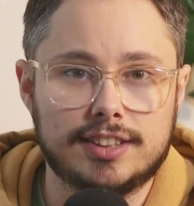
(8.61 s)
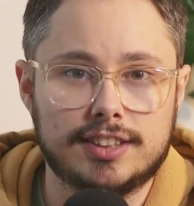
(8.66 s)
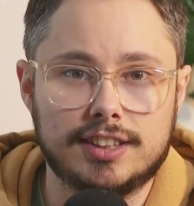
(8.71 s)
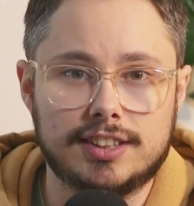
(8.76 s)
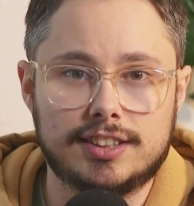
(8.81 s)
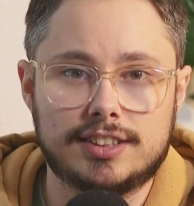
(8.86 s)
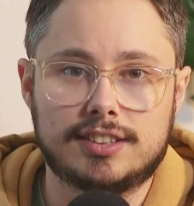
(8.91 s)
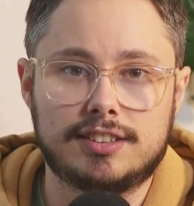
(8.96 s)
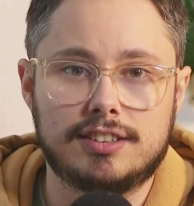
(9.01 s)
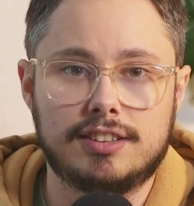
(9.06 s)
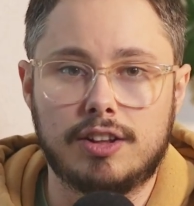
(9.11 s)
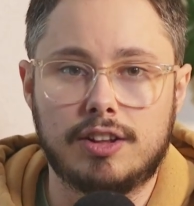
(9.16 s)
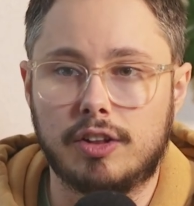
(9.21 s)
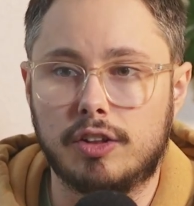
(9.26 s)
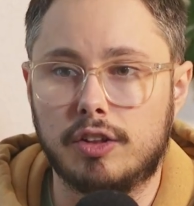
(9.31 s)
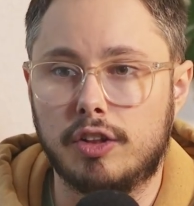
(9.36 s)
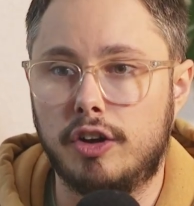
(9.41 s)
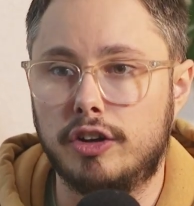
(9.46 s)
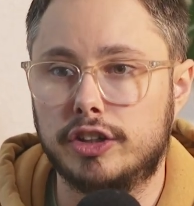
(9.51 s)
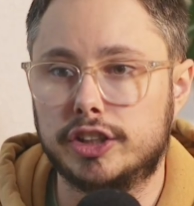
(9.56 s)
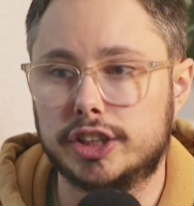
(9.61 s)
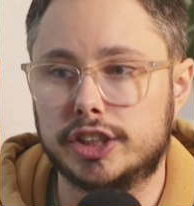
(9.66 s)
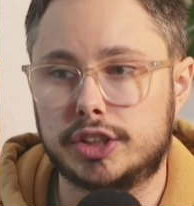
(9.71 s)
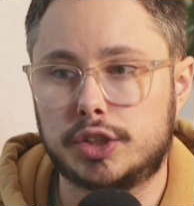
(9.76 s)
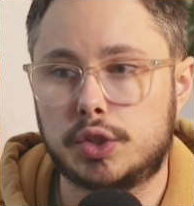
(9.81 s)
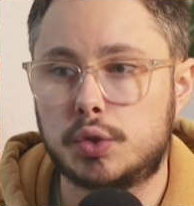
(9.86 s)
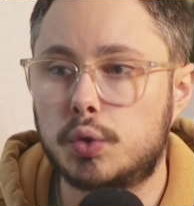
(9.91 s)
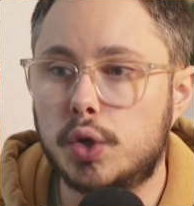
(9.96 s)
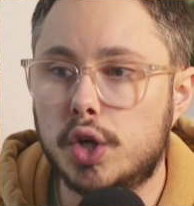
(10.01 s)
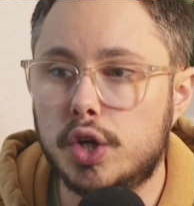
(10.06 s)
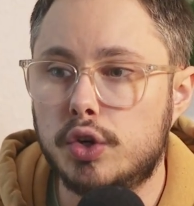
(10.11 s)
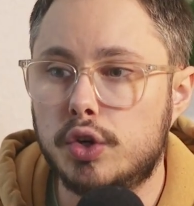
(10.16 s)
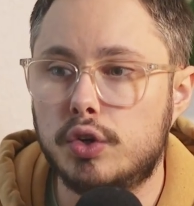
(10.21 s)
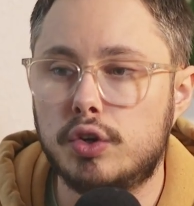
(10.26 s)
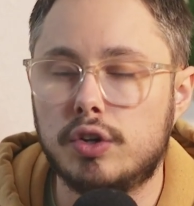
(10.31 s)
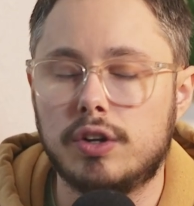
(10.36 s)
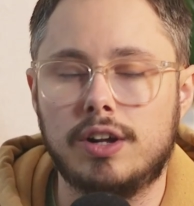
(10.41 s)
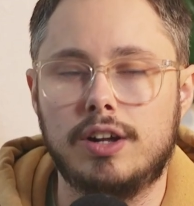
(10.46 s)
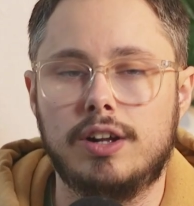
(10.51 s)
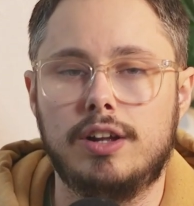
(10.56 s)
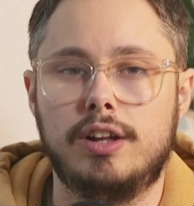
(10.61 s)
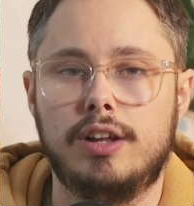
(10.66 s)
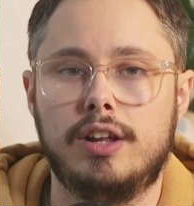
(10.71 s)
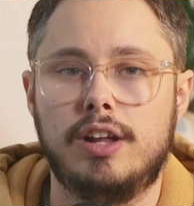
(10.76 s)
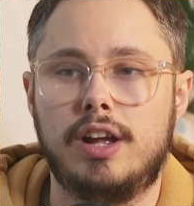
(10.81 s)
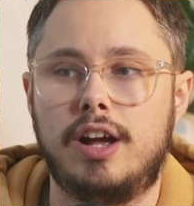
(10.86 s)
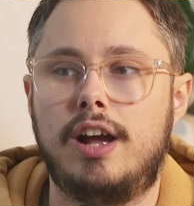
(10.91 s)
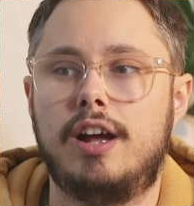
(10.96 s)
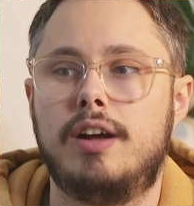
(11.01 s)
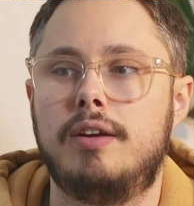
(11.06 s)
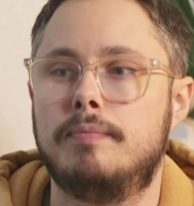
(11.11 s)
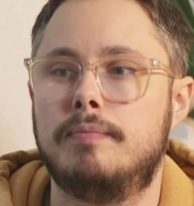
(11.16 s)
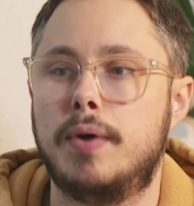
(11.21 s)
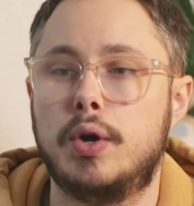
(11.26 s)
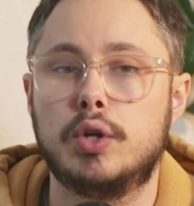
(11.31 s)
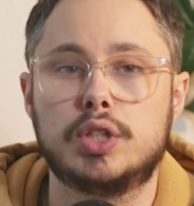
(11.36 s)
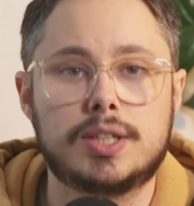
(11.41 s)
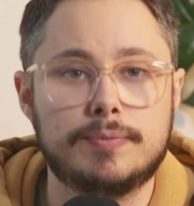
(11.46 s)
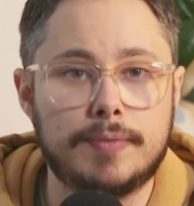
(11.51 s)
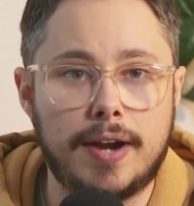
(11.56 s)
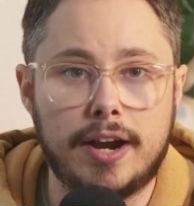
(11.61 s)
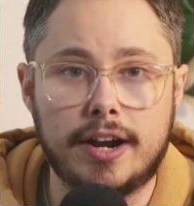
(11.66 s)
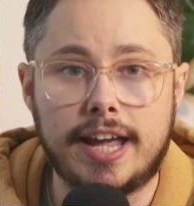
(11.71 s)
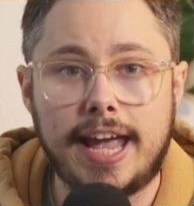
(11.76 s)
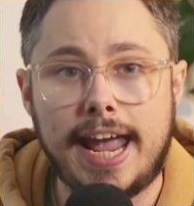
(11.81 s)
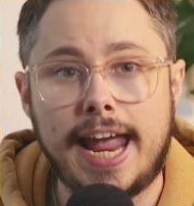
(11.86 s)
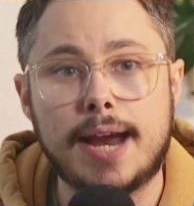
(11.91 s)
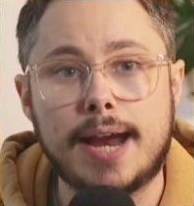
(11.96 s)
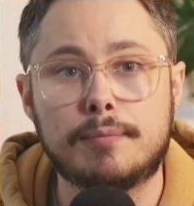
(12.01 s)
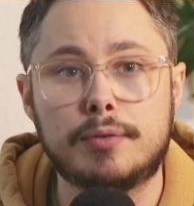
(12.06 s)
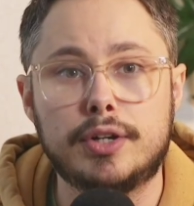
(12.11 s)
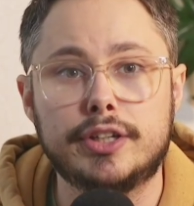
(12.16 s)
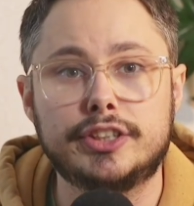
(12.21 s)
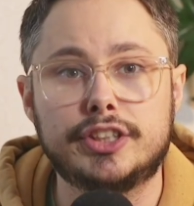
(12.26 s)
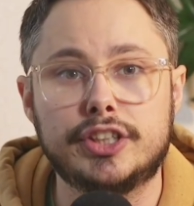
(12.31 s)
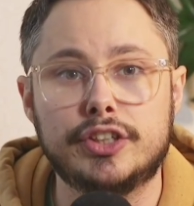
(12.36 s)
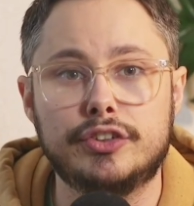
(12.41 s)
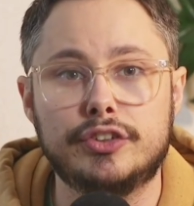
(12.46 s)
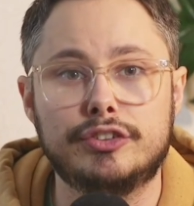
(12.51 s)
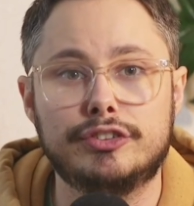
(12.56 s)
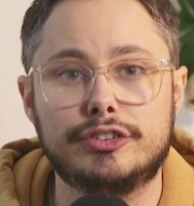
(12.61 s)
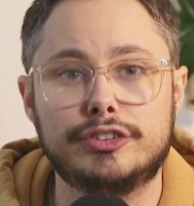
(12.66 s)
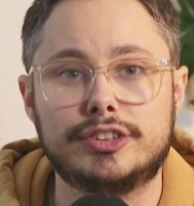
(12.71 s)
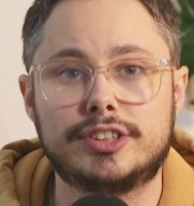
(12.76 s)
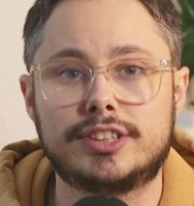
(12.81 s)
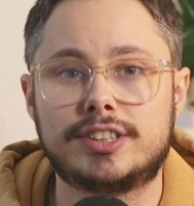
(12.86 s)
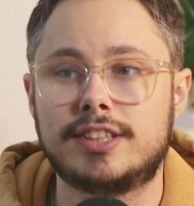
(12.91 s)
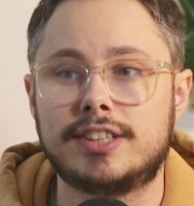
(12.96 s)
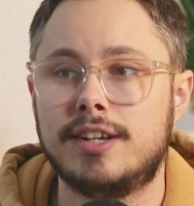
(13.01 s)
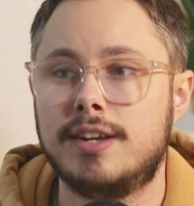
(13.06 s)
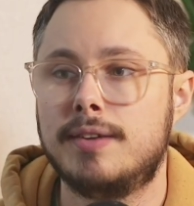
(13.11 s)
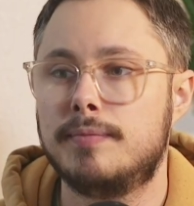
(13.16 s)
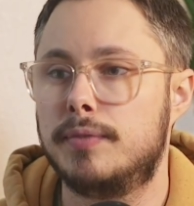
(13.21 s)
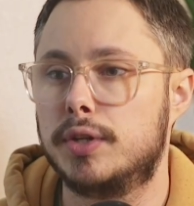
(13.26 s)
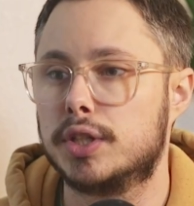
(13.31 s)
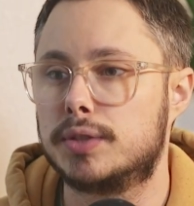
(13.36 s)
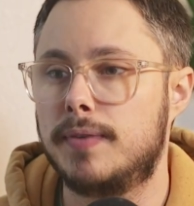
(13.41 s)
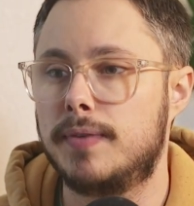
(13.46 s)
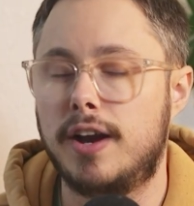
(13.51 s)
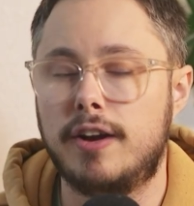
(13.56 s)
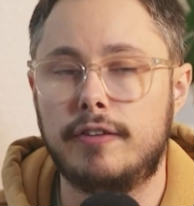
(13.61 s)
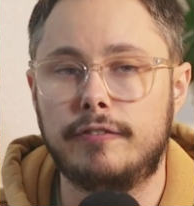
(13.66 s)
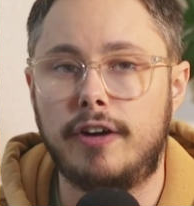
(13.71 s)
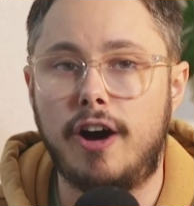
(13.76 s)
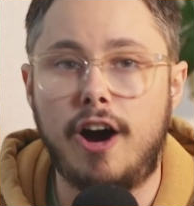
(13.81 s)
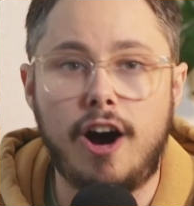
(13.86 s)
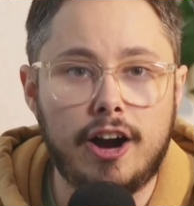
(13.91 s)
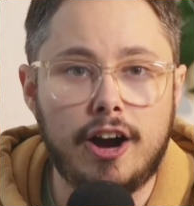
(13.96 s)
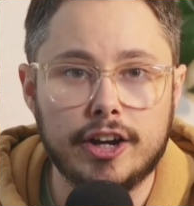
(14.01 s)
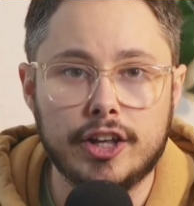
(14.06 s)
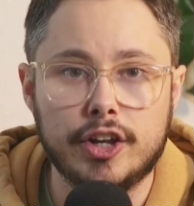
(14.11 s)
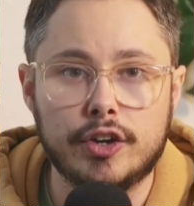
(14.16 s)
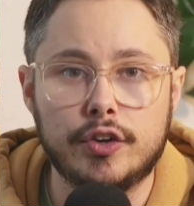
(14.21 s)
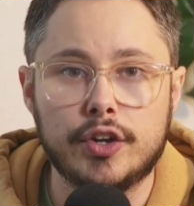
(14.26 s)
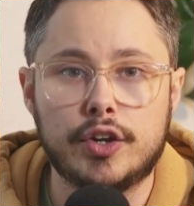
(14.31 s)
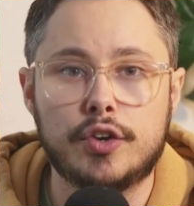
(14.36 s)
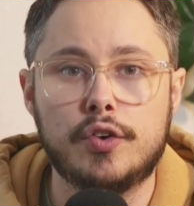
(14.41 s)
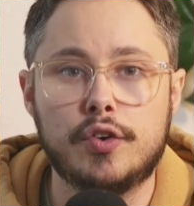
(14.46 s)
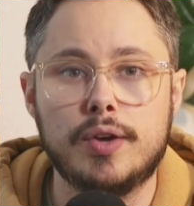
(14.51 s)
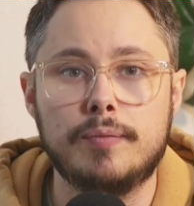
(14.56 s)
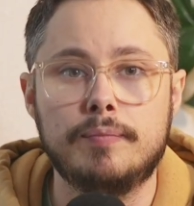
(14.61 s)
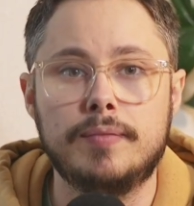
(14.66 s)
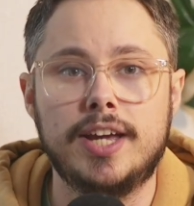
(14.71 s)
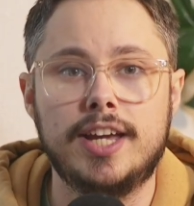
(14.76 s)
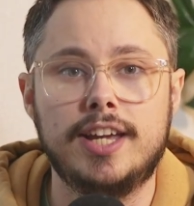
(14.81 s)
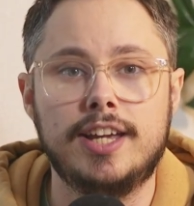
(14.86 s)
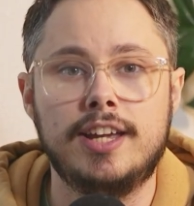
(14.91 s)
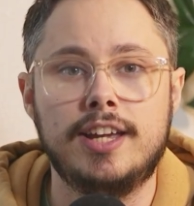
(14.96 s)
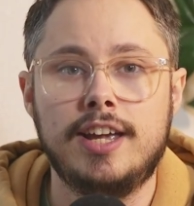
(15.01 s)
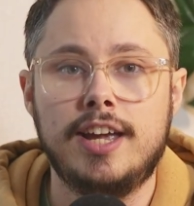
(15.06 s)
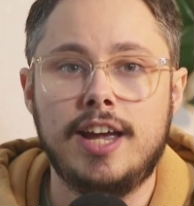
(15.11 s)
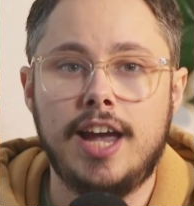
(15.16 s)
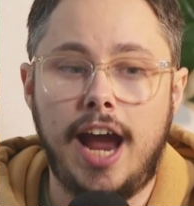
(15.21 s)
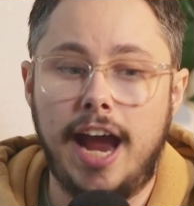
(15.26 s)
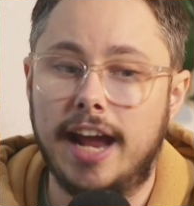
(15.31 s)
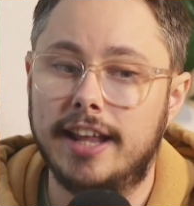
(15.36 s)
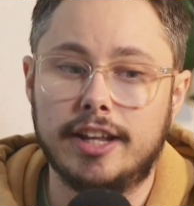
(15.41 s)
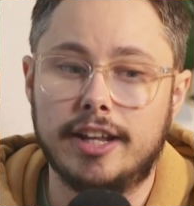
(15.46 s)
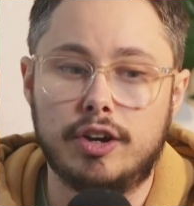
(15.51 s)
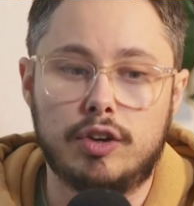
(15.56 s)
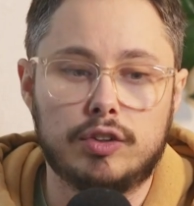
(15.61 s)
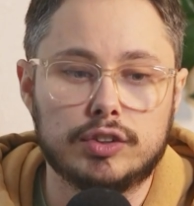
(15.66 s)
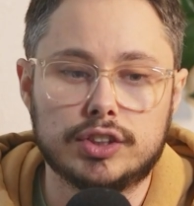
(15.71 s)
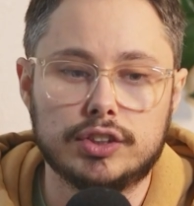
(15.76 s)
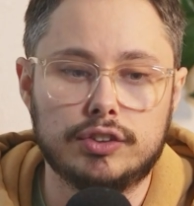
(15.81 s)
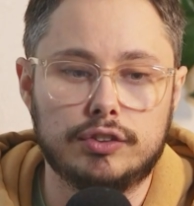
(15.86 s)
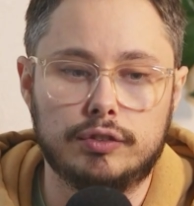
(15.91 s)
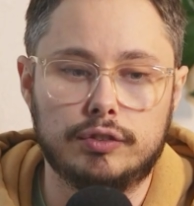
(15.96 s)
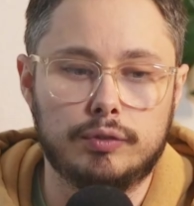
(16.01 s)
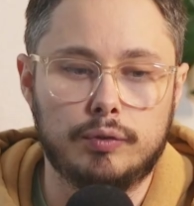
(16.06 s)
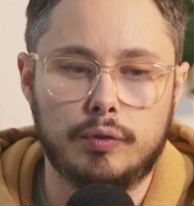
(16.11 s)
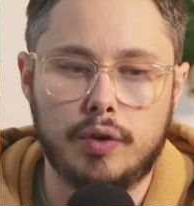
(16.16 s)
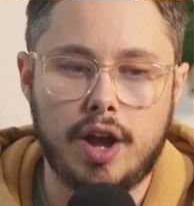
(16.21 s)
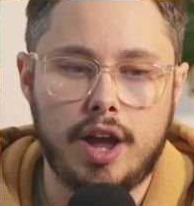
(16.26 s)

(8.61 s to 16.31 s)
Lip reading: It's the largest crew, most amount of cameras used, most amount of audio equipment, and then also